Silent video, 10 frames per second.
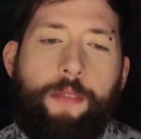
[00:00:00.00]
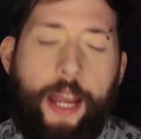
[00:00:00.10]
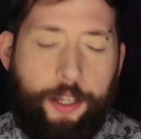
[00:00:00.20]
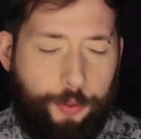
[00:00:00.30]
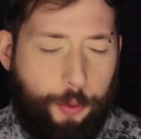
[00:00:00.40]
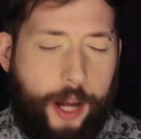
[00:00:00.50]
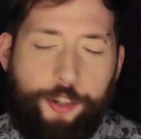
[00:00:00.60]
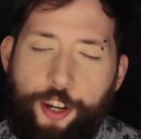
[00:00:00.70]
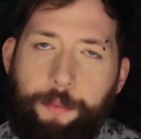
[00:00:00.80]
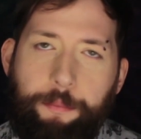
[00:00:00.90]
Thanks for
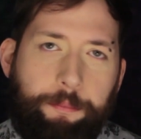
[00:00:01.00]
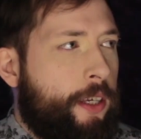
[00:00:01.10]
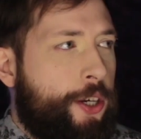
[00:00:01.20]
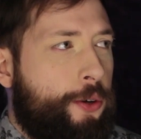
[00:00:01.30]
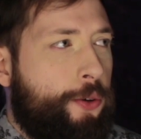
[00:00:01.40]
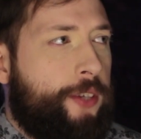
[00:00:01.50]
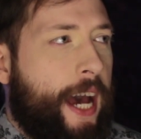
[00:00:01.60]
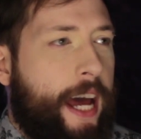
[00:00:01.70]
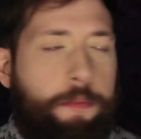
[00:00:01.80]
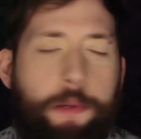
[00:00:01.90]
watching. Cue
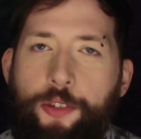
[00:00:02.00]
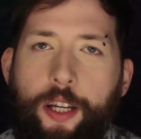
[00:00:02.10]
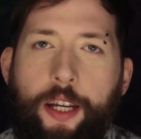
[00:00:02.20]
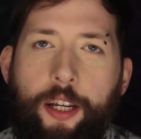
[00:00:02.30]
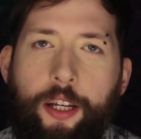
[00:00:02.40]
sad music.